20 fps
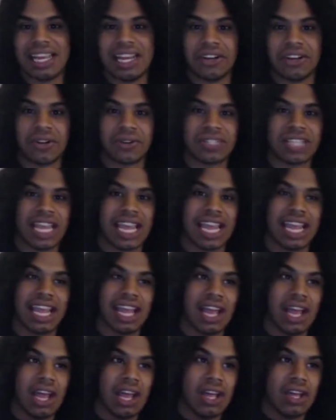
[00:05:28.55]
She was saying
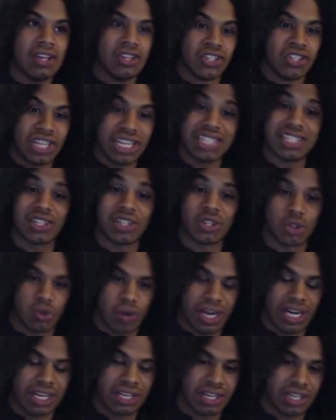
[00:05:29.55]

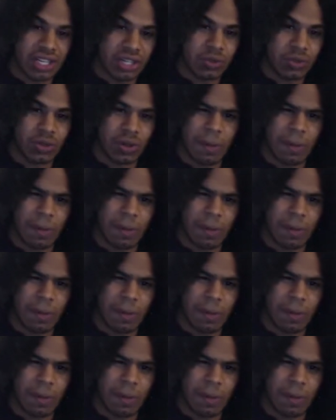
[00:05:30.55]
she's